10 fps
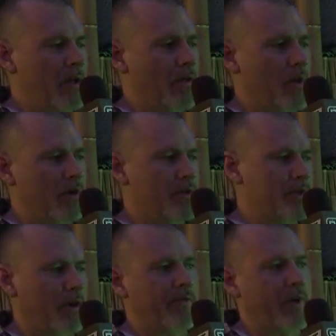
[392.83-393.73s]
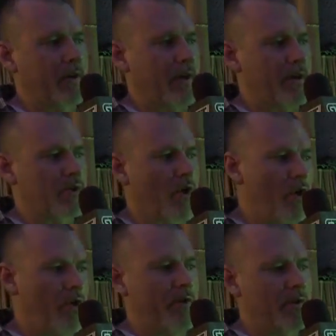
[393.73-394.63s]
the way your stealth takedowns,
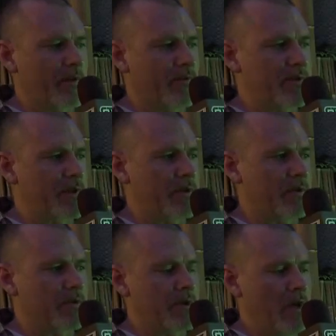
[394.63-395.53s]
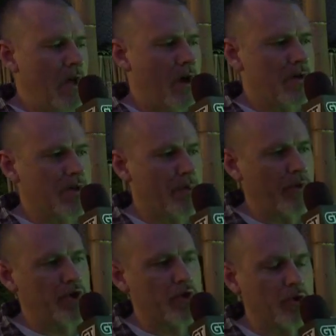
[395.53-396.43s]
all the different skills are
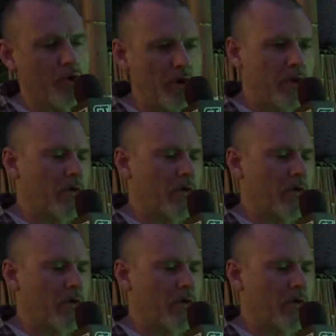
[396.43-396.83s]
something that you're learning